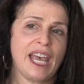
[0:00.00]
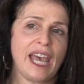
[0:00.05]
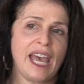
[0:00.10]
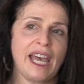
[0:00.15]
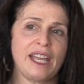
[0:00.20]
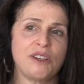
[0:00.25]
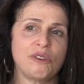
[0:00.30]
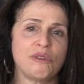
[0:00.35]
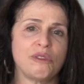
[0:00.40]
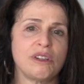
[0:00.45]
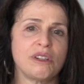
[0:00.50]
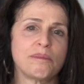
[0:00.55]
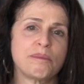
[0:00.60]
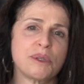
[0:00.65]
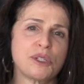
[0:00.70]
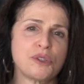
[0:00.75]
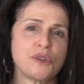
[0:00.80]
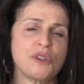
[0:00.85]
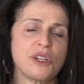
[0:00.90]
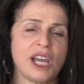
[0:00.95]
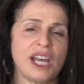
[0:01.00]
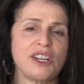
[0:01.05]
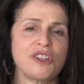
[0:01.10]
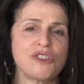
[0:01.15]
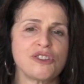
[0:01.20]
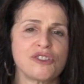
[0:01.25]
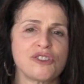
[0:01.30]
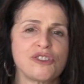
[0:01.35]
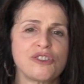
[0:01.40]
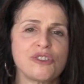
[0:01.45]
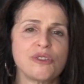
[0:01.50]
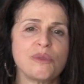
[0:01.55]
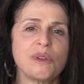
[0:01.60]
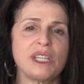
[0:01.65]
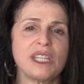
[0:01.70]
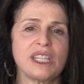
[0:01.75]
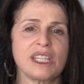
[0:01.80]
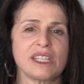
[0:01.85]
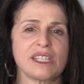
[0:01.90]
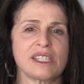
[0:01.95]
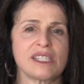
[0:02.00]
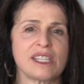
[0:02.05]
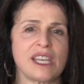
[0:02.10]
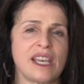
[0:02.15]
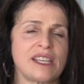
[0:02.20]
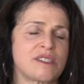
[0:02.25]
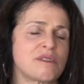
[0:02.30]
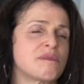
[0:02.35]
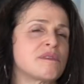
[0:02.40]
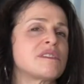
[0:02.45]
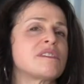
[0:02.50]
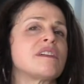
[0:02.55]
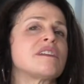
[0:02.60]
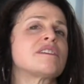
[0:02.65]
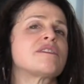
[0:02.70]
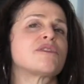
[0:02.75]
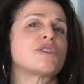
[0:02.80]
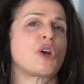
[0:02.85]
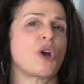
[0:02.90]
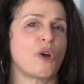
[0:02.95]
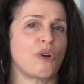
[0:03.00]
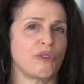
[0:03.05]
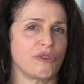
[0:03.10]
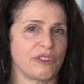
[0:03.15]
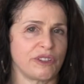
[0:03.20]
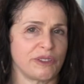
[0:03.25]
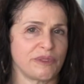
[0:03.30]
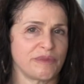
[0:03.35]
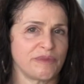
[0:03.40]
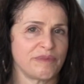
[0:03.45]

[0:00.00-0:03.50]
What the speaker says: but you're not just doing this as a result of COVID.